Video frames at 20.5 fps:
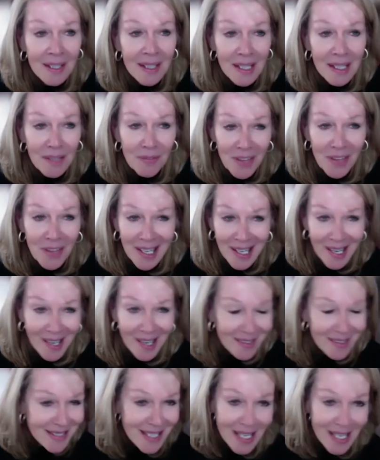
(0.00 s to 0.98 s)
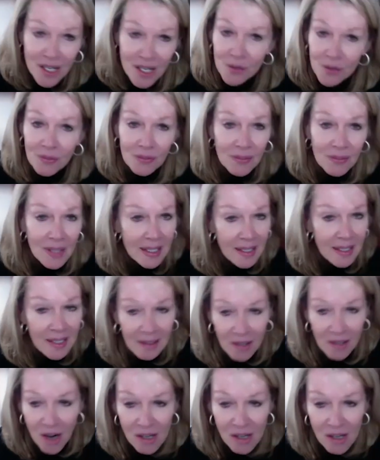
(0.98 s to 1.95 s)
if they act out, they
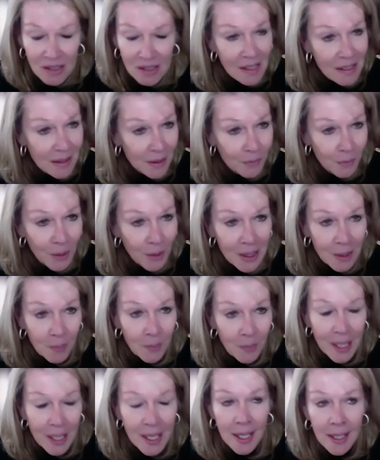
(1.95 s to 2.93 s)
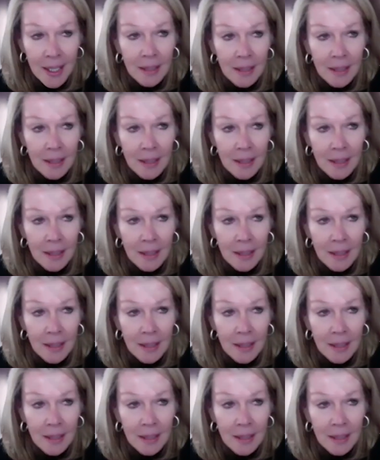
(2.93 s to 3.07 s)
get called on it right away.